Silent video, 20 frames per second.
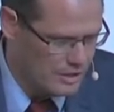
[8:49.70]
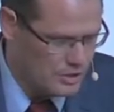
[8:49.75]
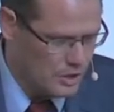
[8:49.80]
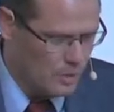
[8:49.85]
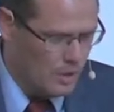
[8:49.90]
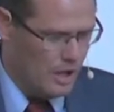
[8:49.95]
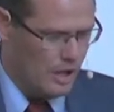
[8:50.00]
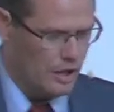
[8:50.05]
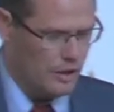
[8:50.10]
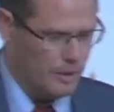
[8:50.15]

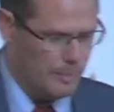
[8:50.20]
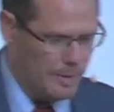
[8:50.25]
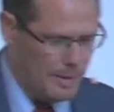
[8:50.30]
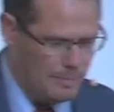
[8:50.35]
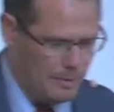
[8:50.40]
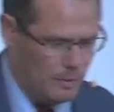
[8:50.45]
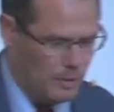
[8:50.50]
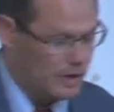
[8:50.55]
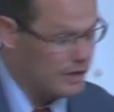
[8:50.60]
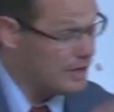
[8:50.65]
So the
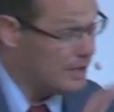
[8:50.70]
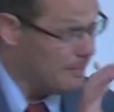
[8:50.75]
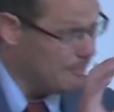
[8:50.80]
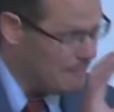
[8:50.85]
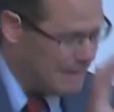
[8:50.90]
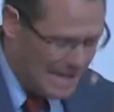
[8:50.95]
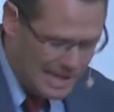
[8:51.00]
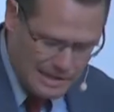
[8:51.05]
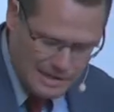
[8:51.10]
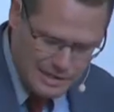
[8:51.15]
people were
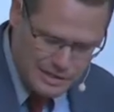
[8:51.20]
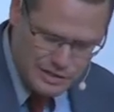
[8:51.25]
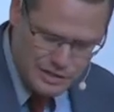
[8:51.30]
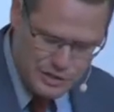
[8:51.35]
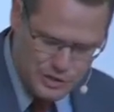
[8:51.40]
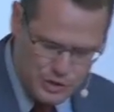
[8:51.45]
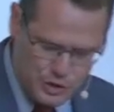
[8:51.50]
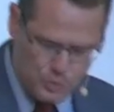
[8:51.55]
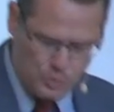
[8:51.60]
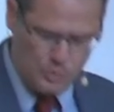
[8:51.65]
commanded
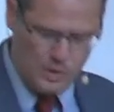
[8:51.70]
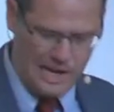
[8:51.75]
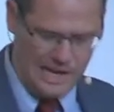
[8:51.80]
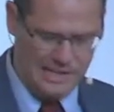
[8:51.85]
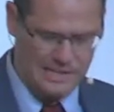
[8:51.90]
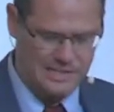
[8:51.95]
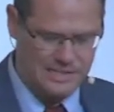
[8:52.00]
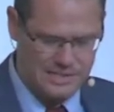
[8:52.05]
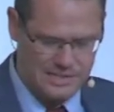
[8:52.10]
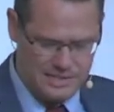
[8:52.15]
to
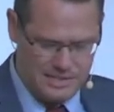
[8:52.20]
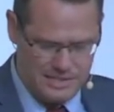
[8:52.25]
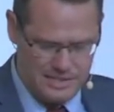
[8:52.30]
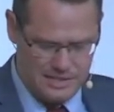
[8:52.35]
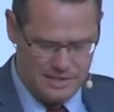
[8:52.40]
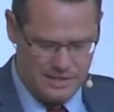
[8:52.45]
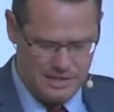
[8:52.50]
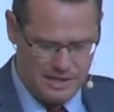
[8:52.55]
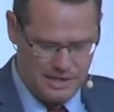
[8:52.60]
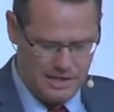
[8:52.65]

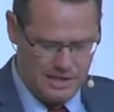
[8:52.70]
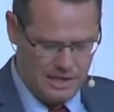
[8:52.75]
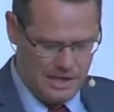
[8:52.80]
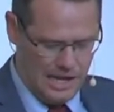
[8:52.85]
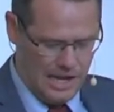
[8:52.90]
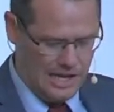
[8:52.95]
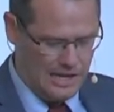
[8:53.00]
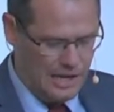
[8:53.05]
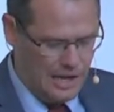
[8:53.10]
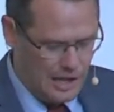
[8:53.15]
rest
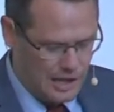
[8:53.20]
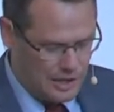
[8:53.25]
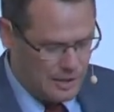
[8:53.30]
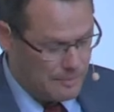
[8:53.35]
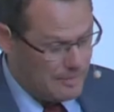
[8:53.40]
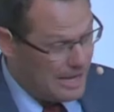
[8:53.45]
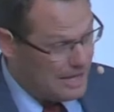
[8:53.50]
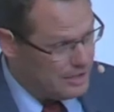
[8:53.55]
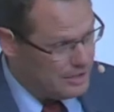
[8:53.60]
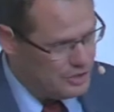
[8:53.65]
and
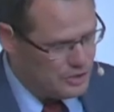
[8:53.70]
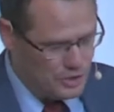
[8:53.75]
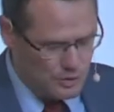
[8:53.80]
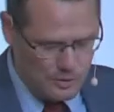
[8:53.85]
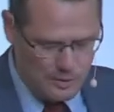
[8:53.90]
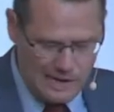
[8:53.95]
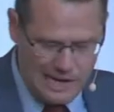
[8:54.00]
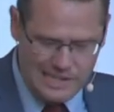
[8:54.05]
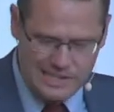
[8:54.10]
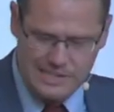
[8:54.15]
commanded
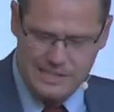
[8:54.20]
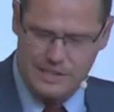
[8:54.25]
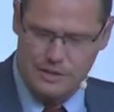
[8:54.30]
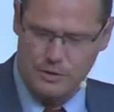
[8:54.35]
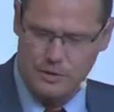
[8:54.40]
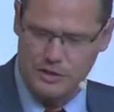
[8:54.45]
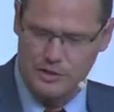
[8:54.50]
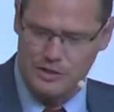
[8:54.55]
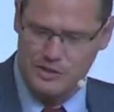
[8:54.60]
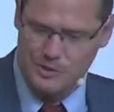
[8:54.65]
to rest
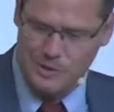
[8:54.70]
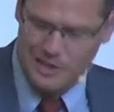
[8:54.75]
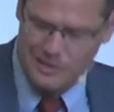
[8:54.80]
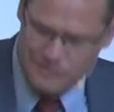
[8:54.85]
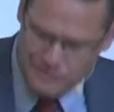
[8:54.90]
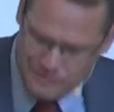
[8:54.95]
in order to